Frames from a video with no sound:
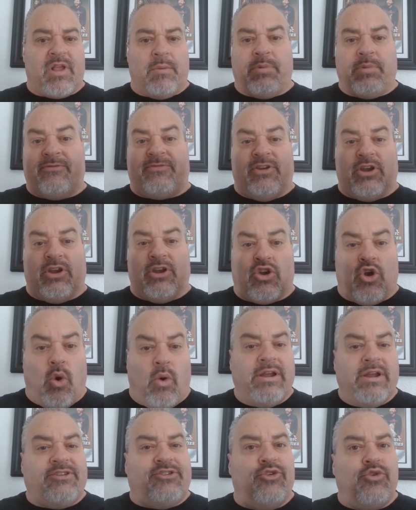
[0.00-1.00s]
But if you're
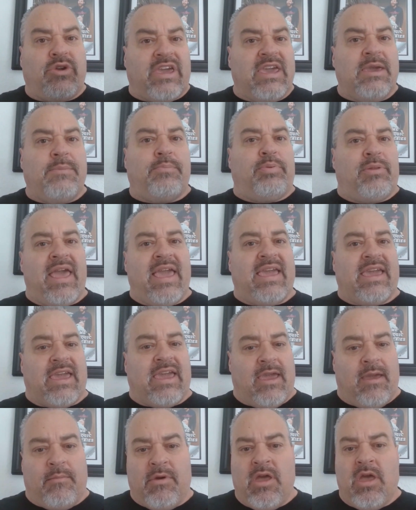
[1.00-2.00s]
going to keep playing
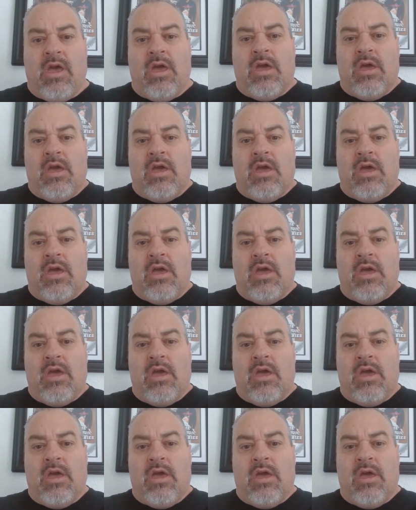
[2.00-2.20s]
him,